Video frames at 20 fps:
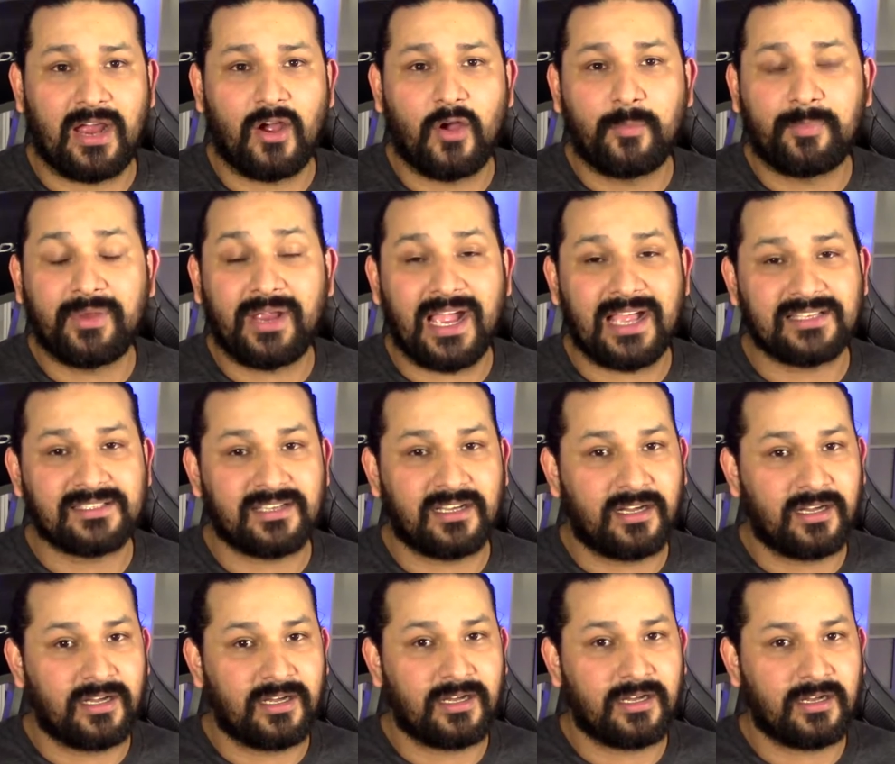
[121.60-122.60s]
hope you guys
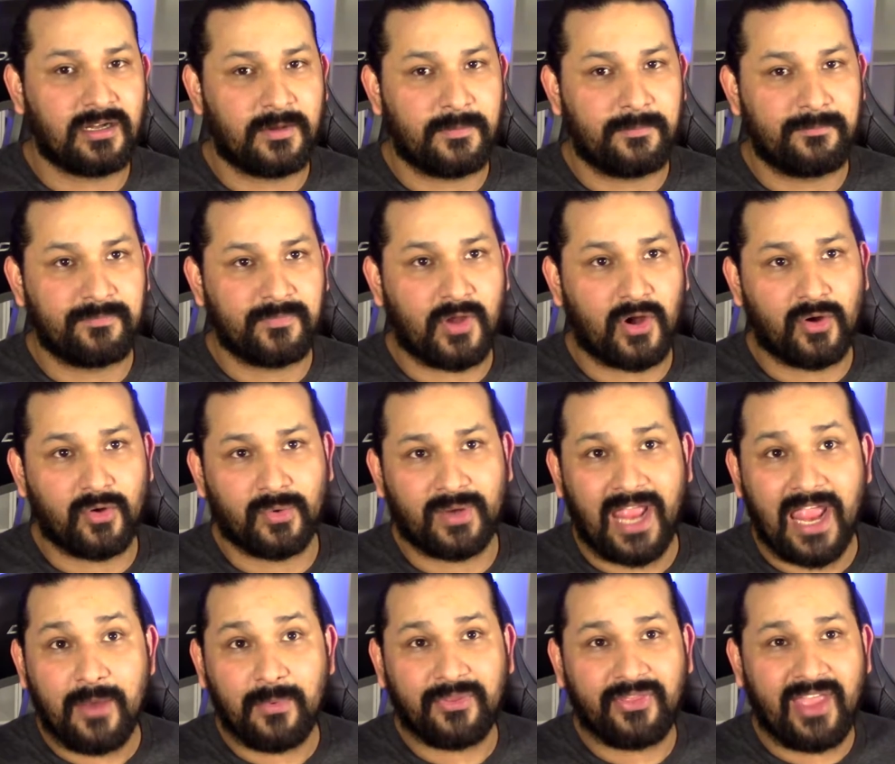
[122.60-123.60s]
uh, are
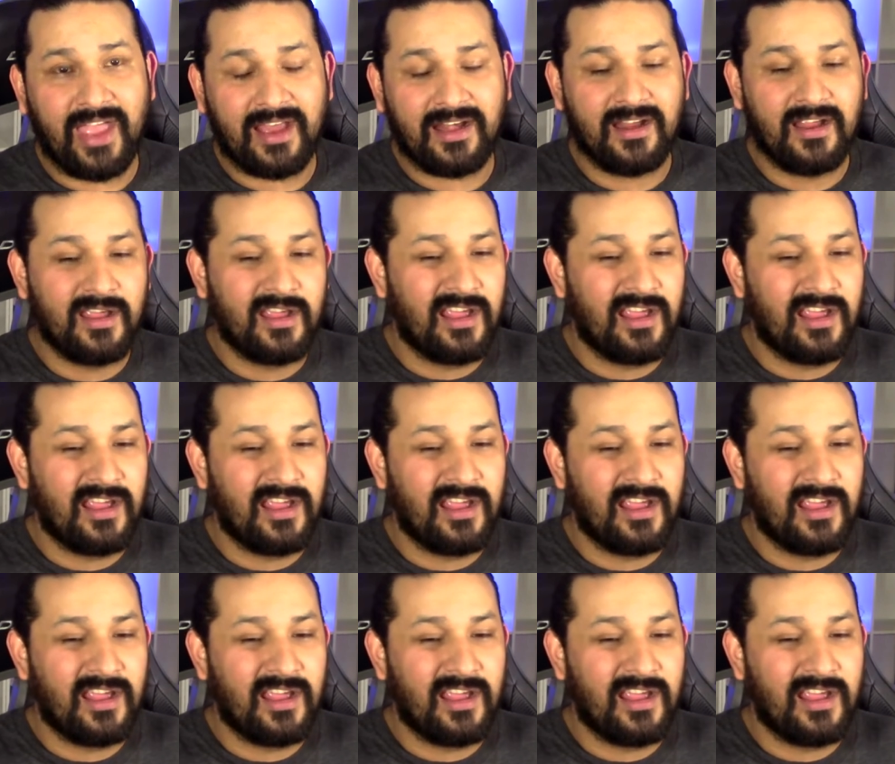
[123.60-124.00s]
okay with that.